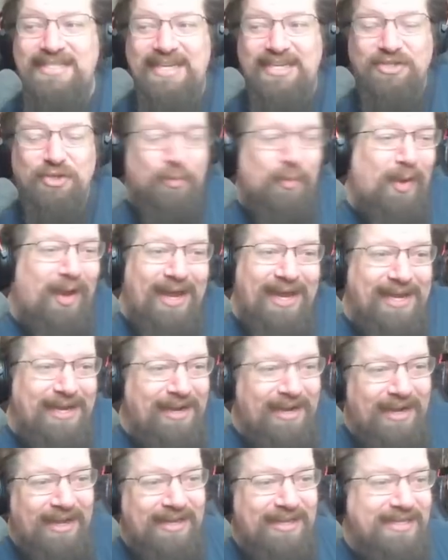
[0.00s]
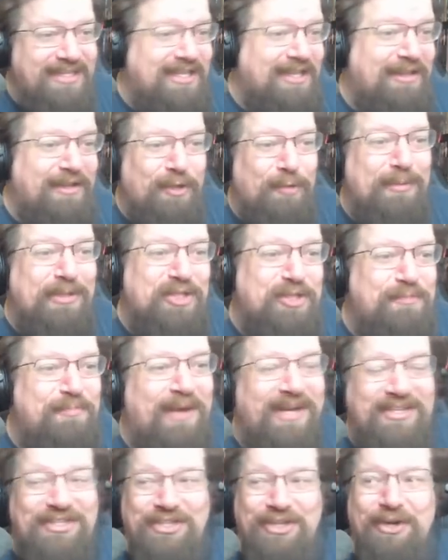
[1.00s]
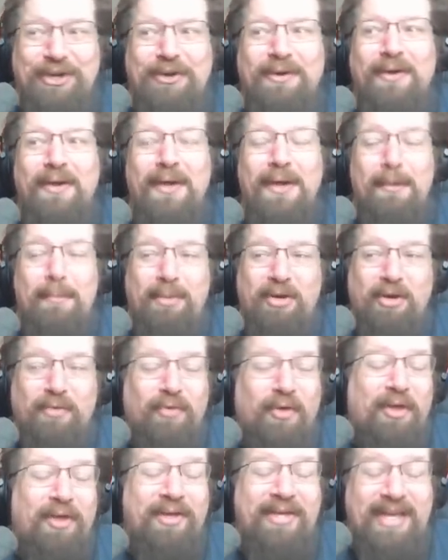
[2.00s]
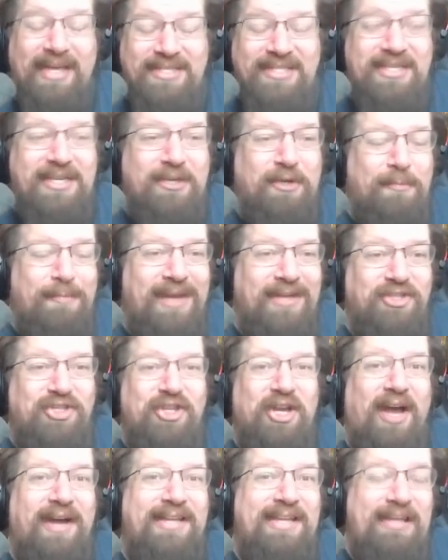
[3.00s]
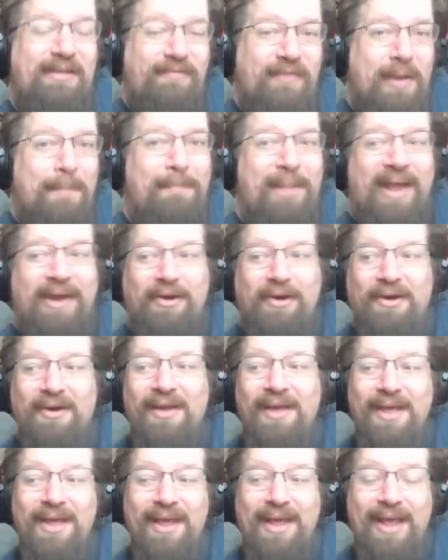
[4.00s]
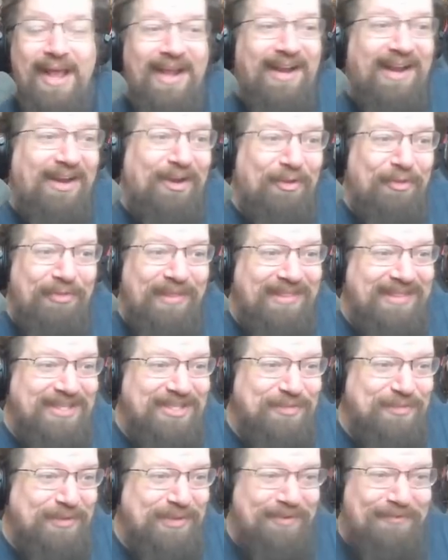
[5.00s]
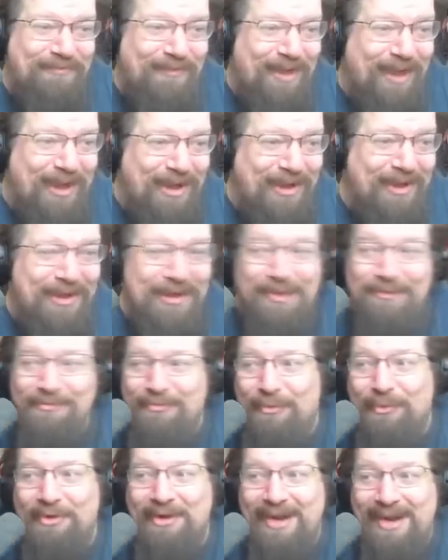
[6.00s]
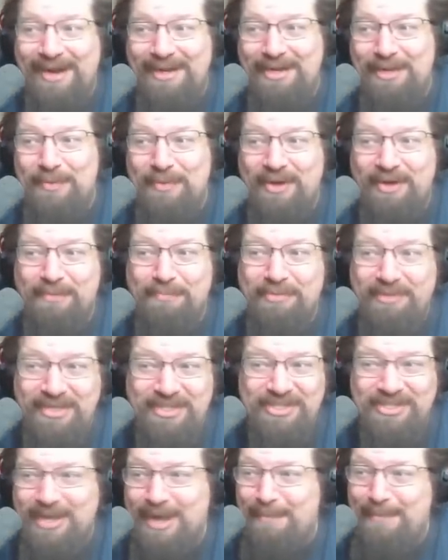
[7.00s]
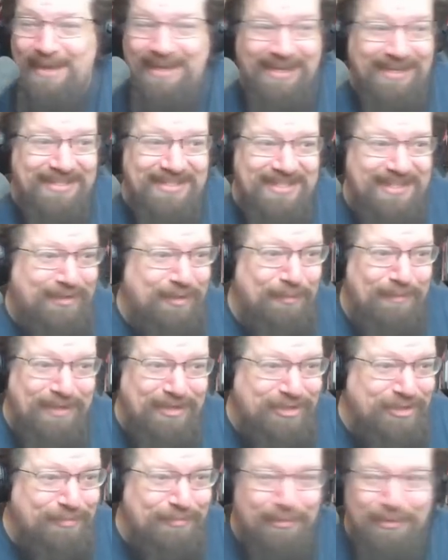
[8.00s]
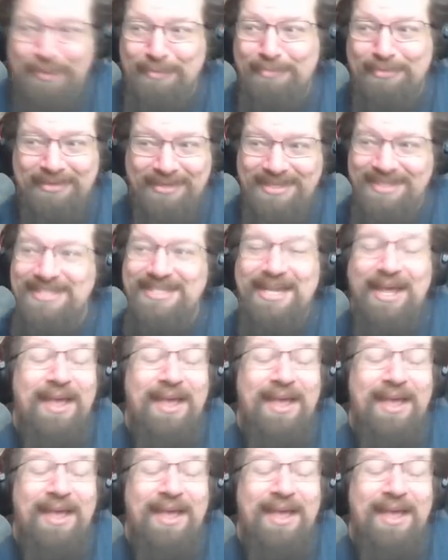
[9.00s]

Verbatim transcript: has Orion in it. It's a little bit spicier, but overall, yes, yeah, secret mage got even better, and I don't think that's really fun for anyone. Please stop making secret mage support, please.